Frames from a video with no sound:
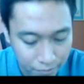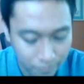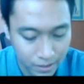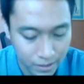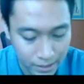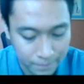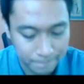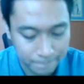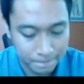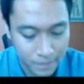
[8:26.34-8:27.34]
function.
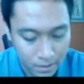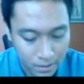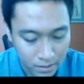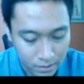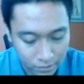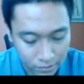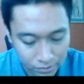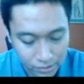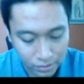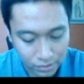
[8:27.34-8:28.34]

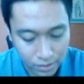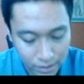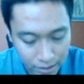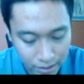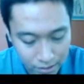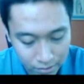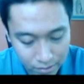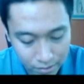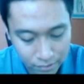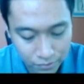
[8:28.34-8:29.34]
That's 9
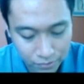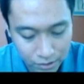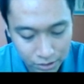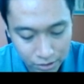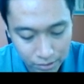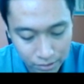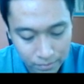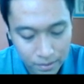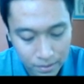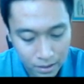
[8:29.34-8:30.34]
plus 1
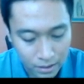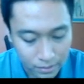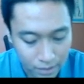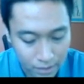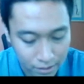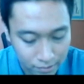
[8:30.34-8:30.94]
was 10.